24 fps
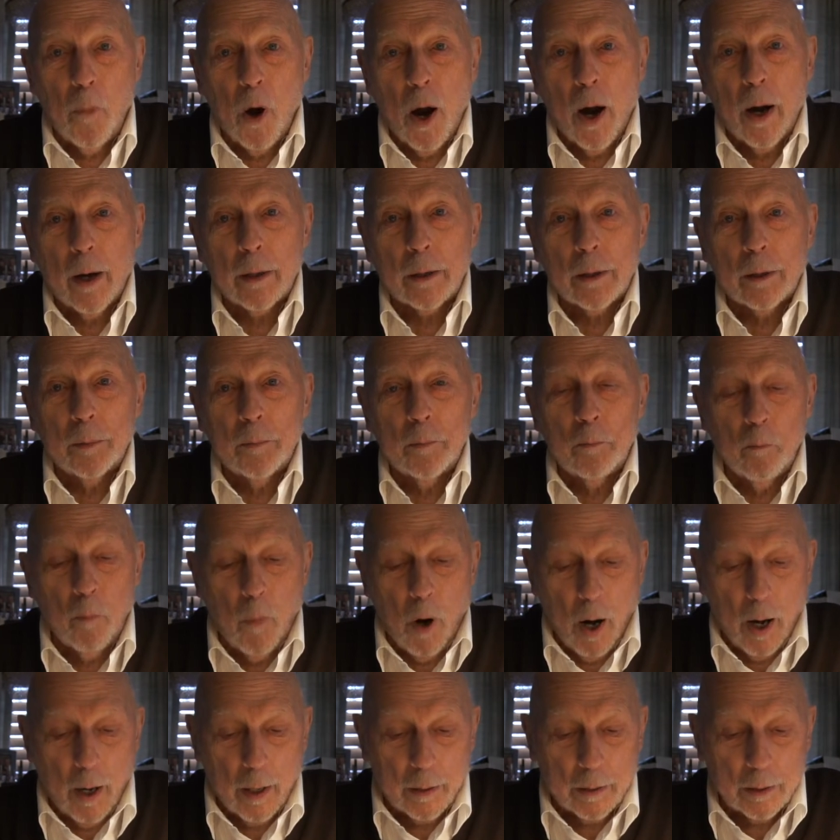"Mark,
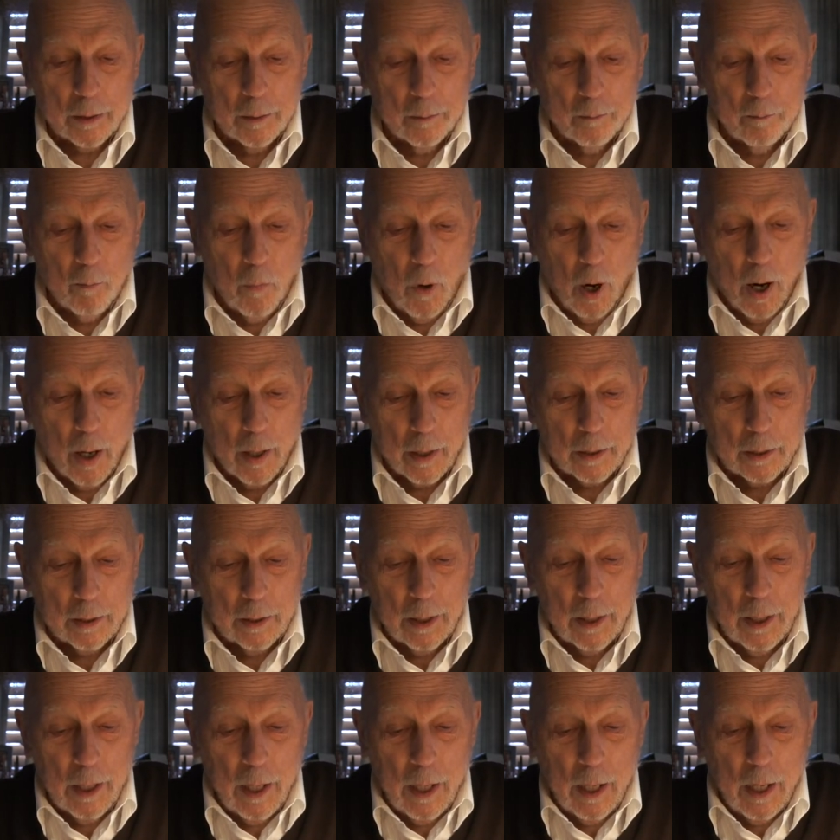Mark, Mark,"
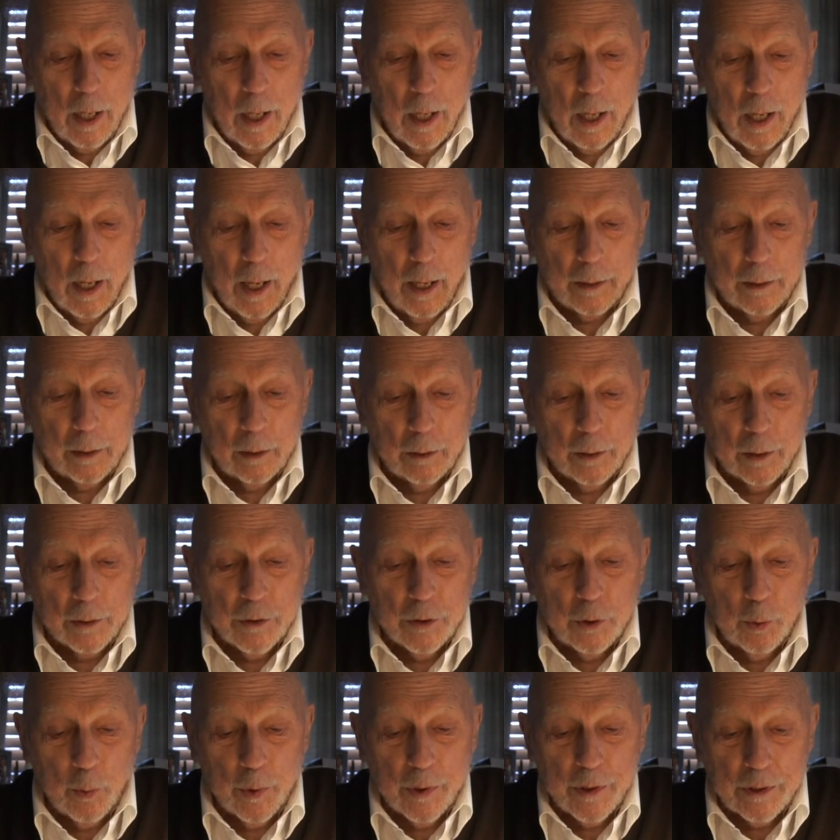and he looks
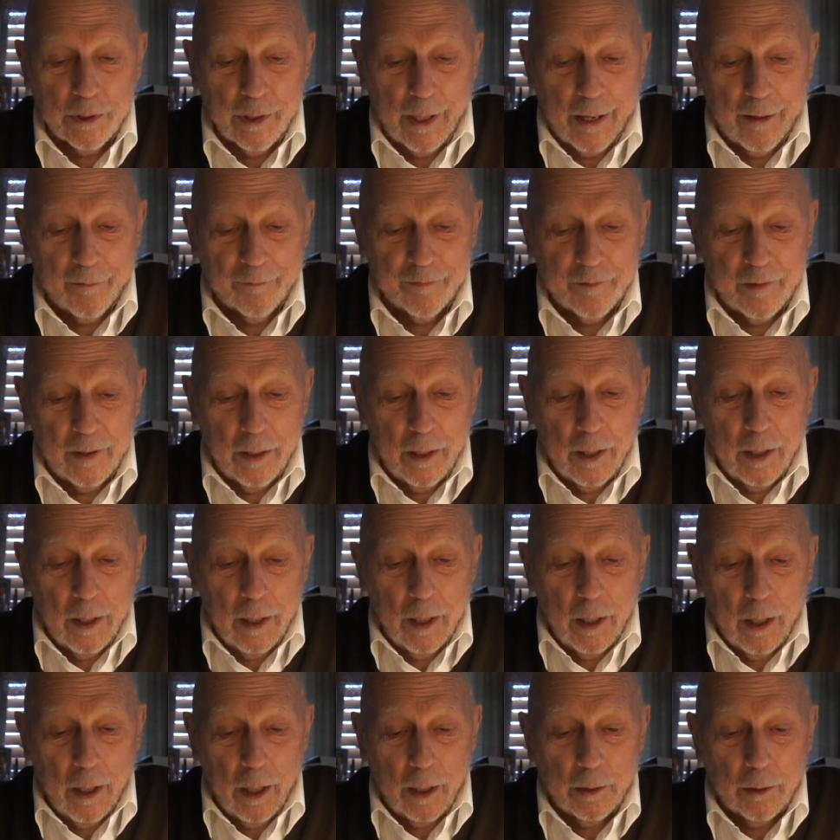to his left,
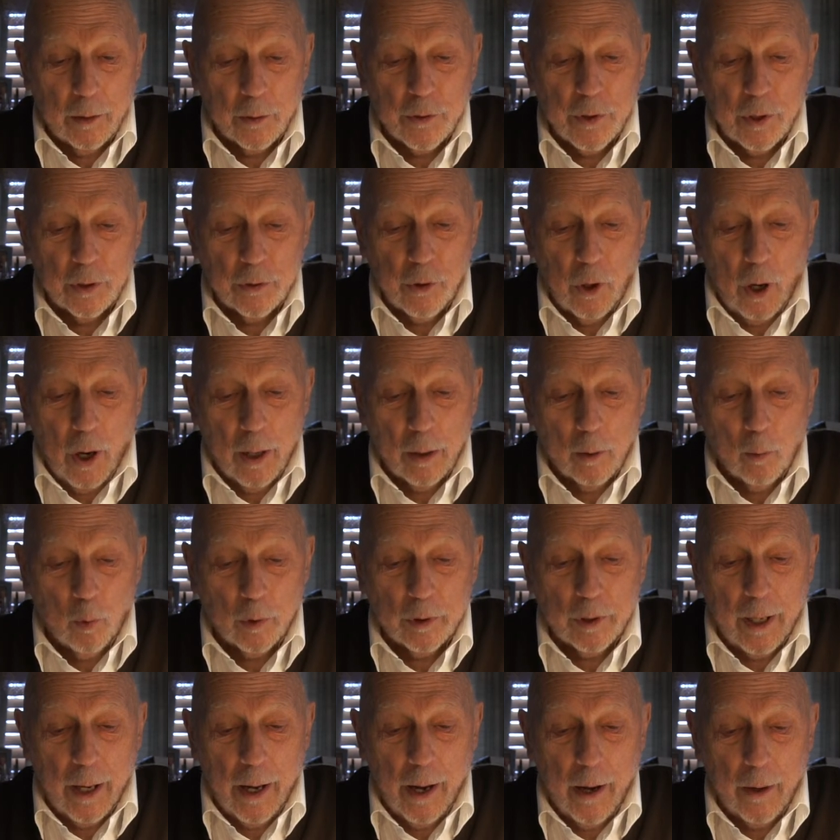and there's a dog
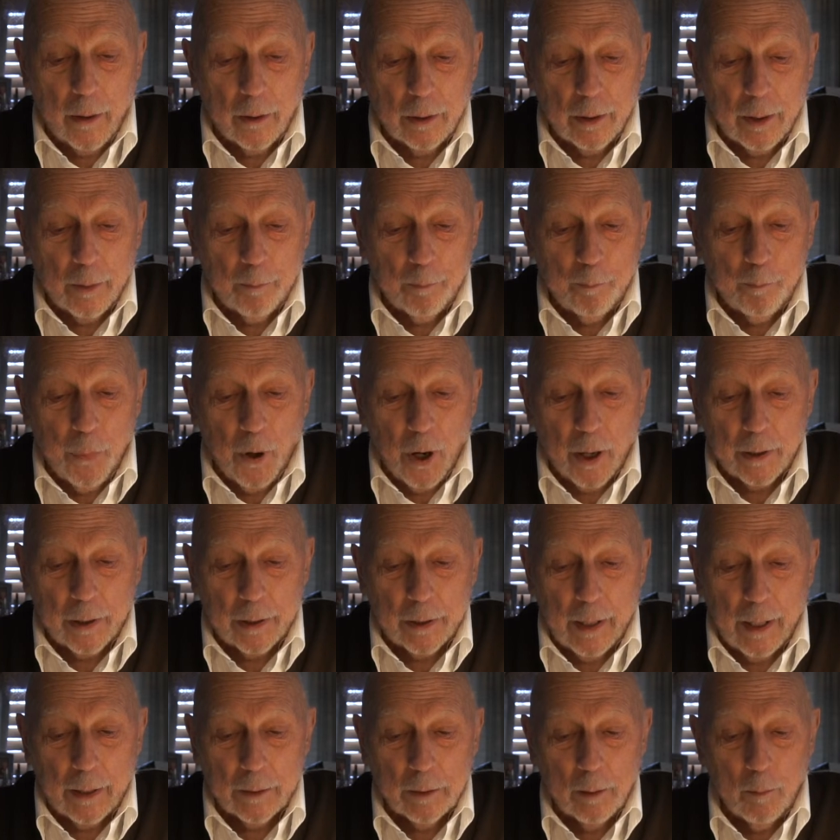with a hair lip
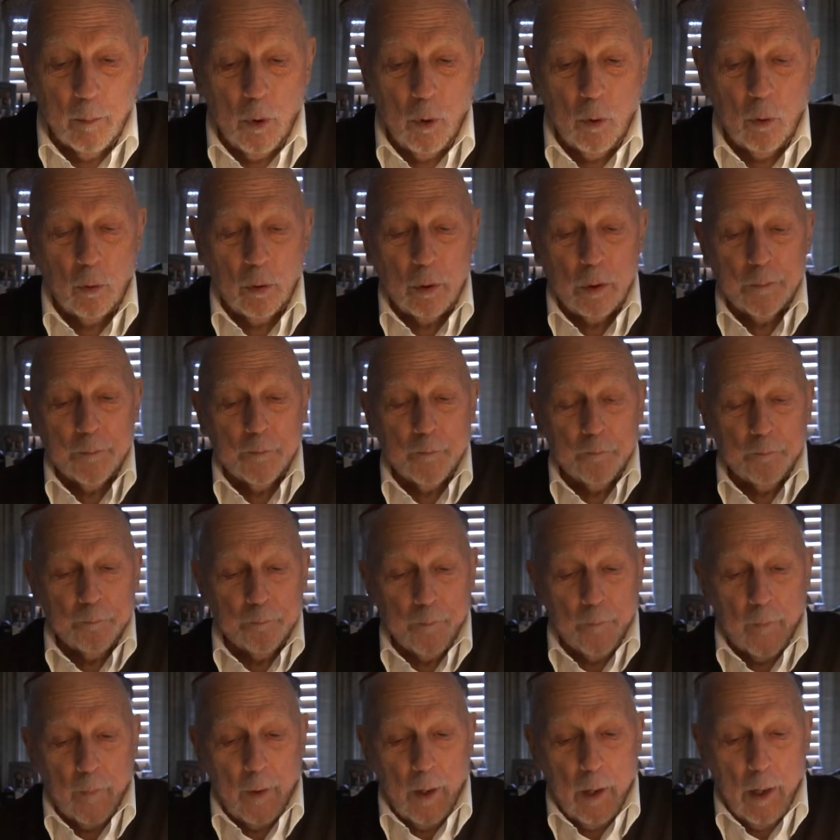barking at the moon.
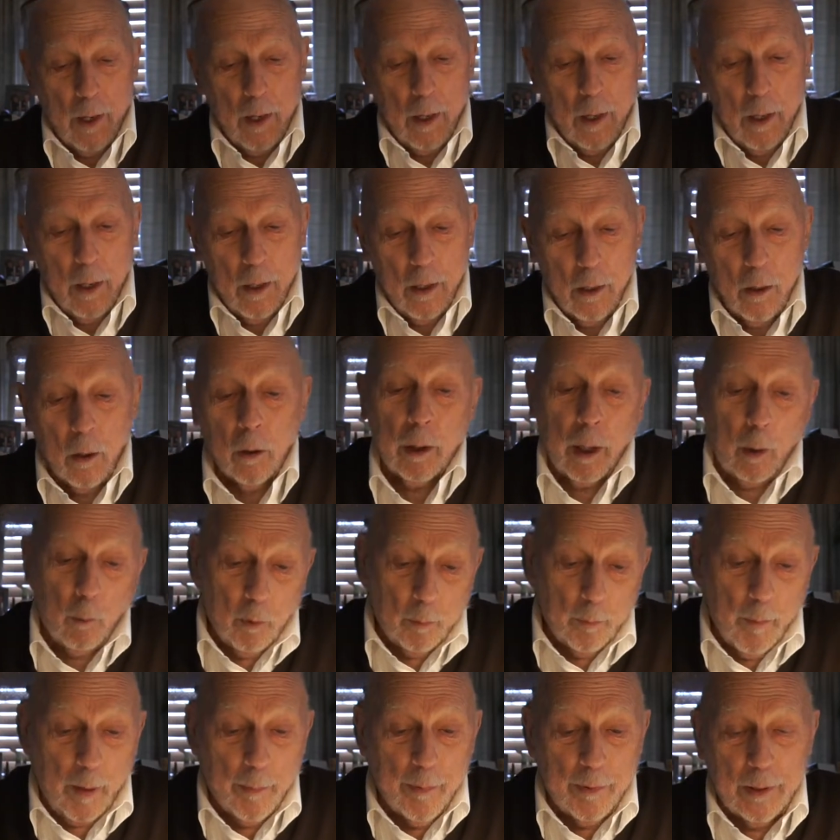Okay, well
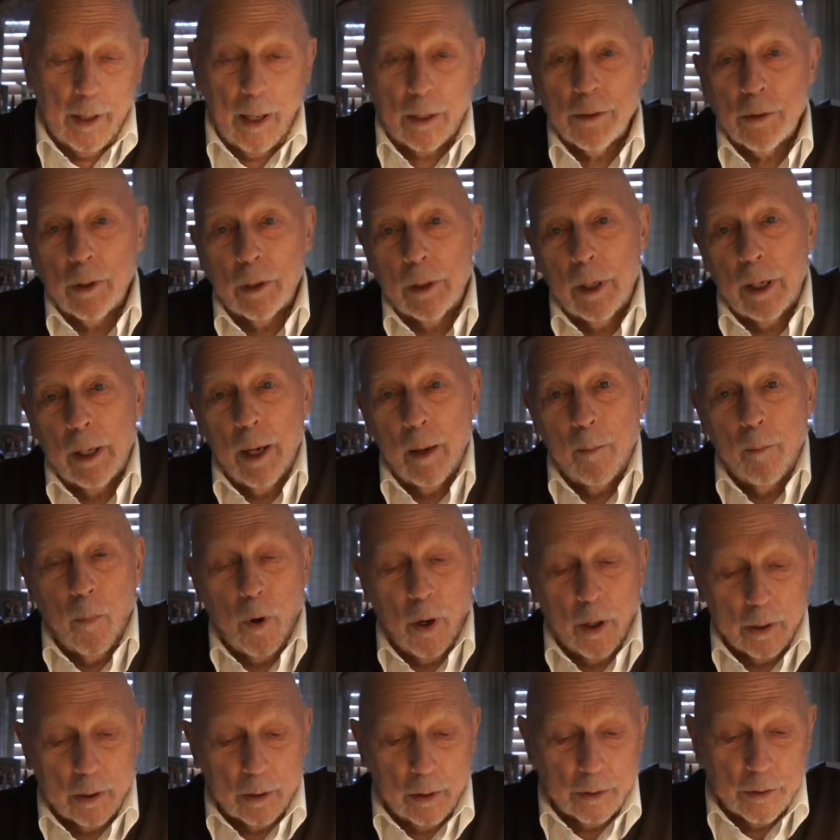maybe that's how the name
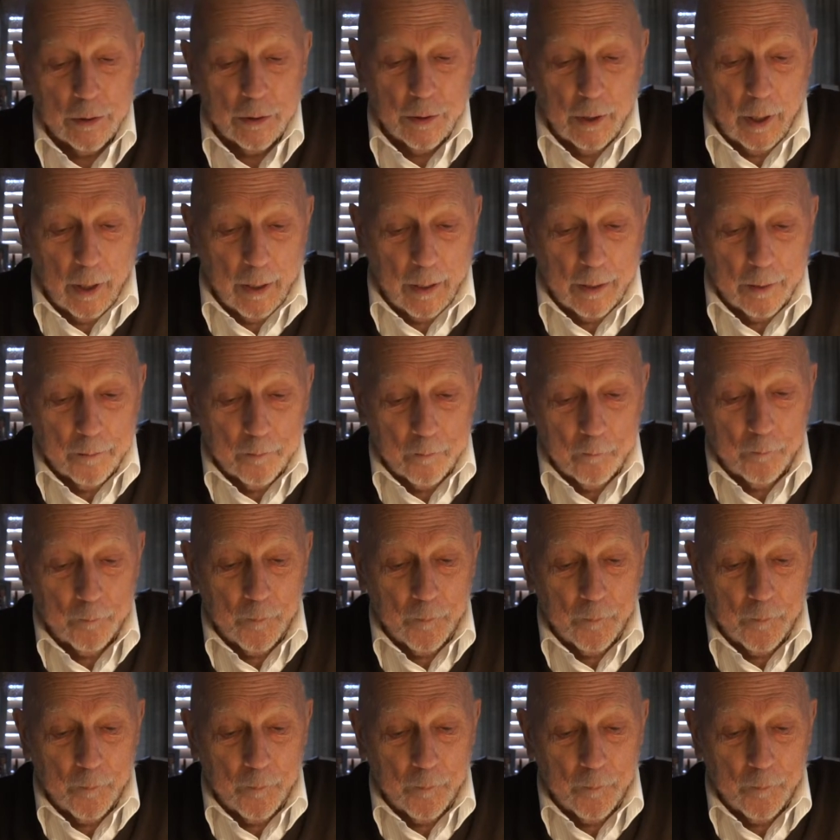Mark got started.